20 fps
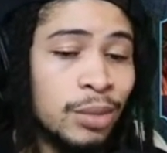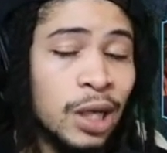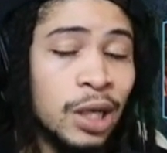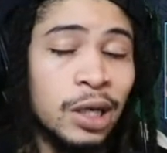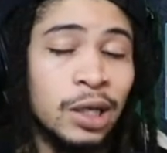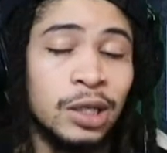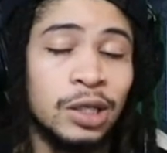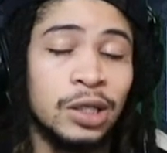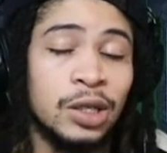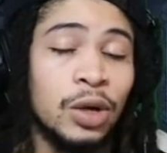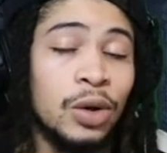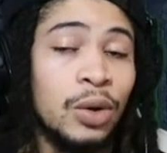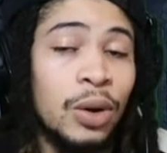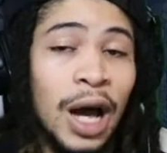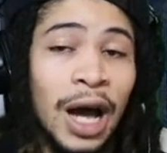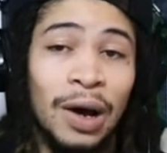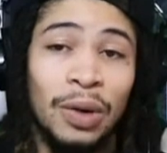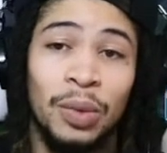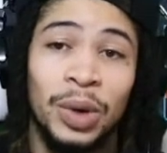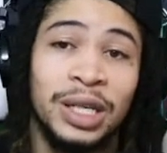So I
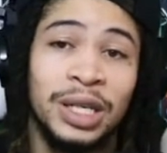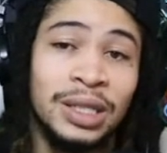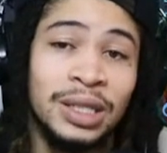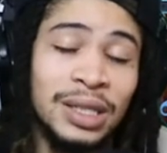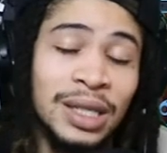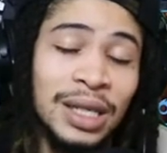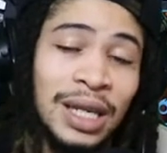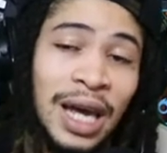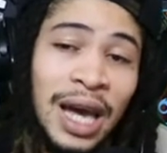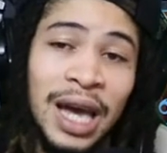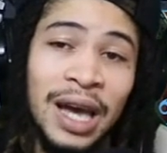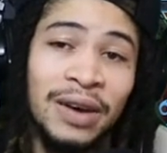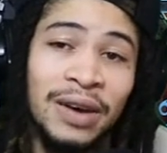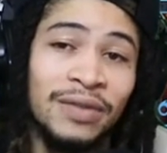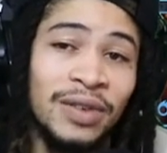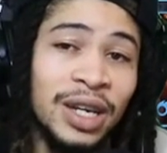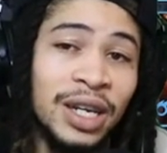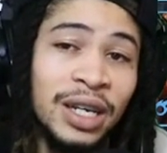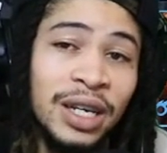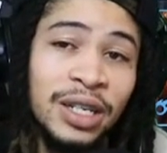wait until I have
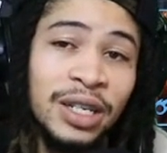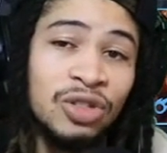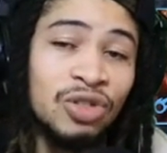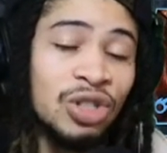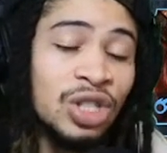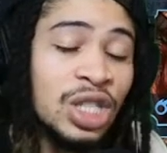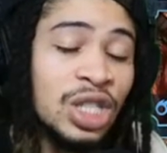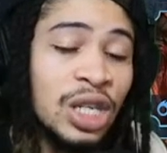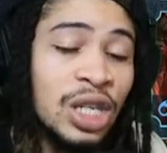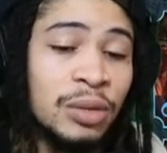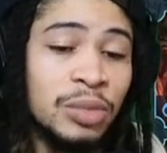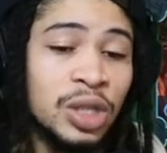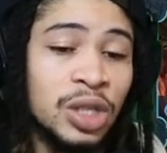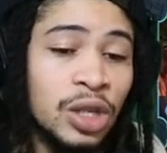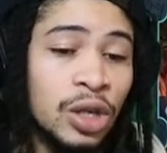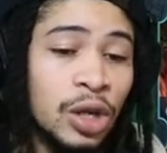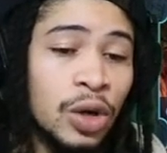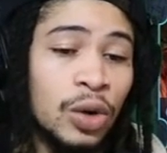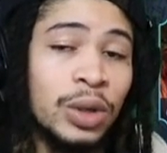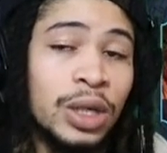800 gems to
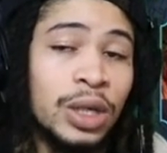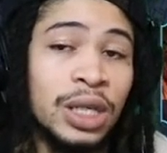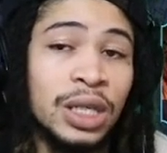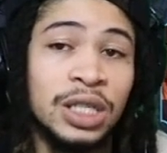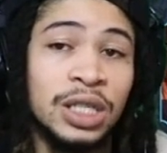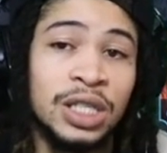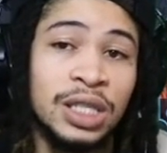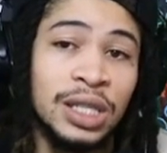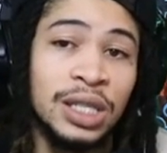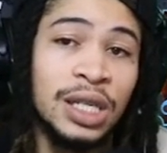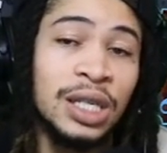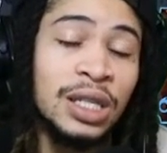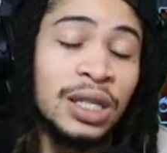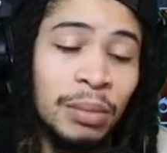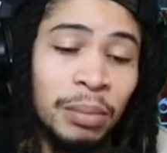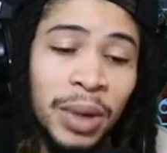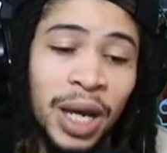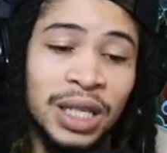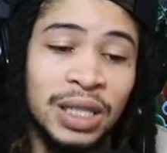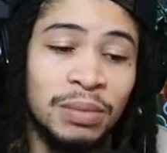go in and just get the
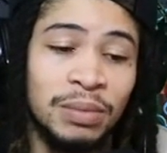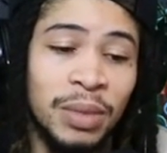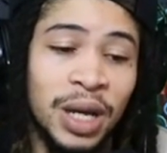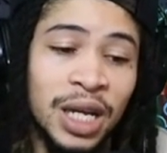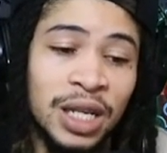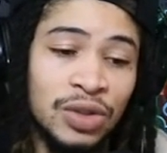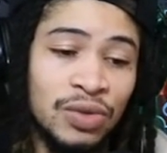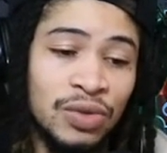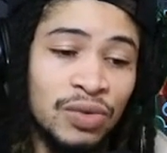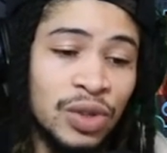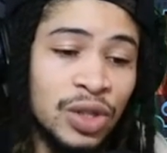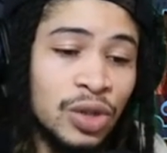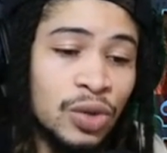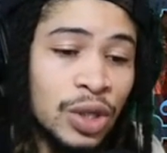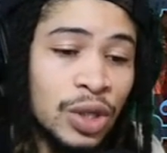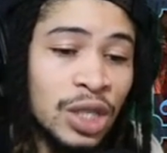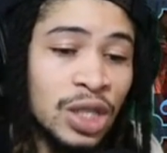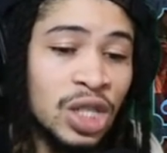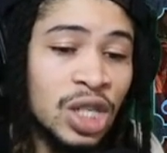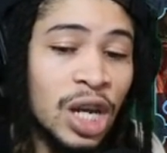max masteries on the
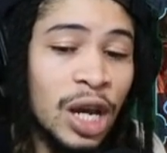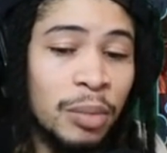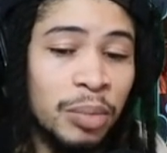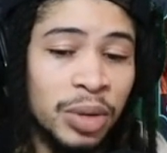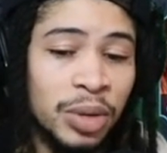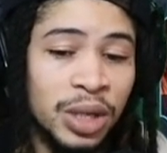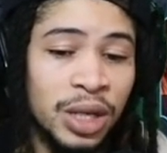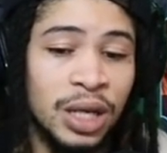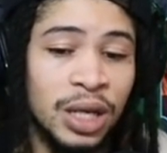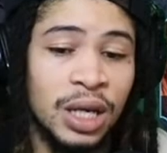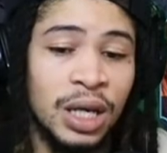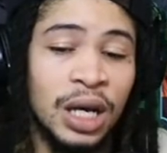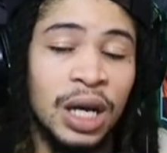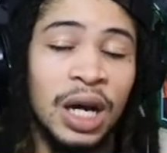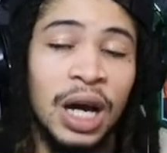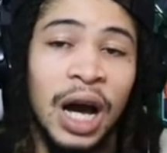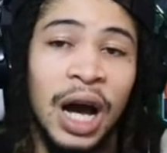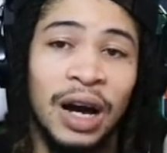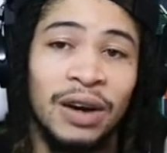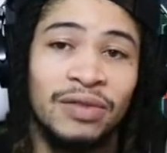champion.
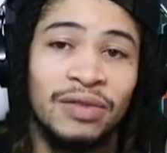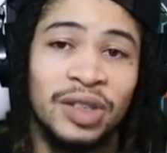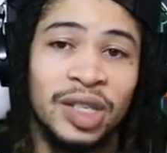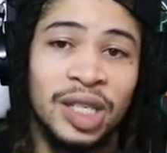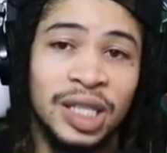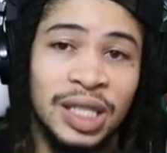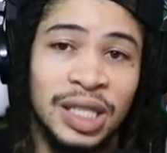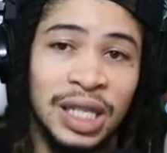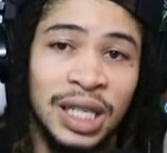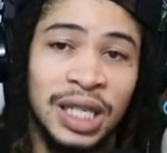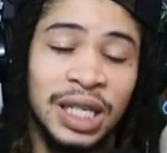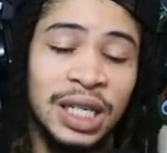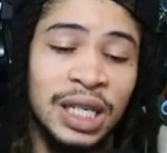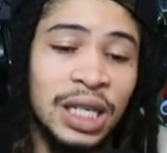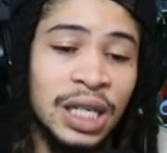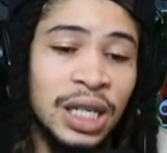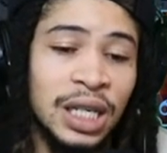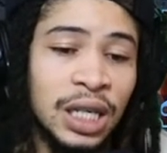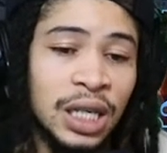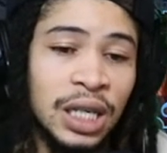Obviously,
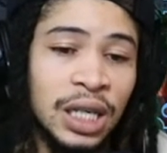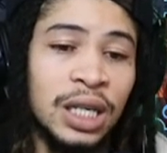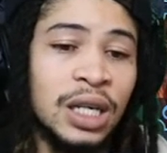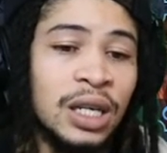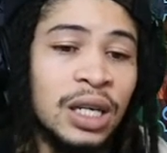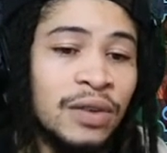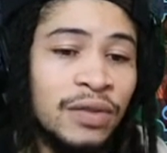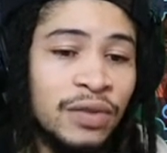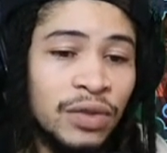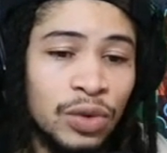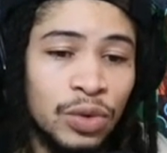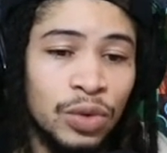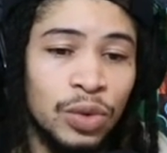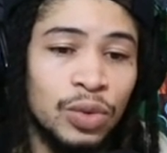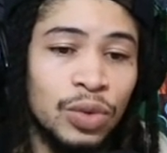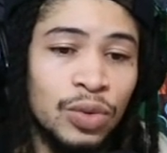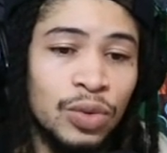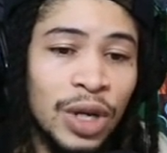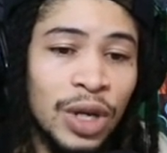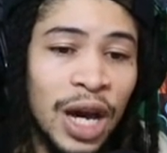if you do
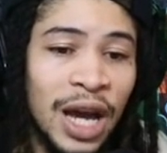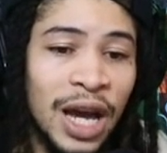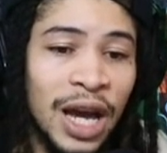not have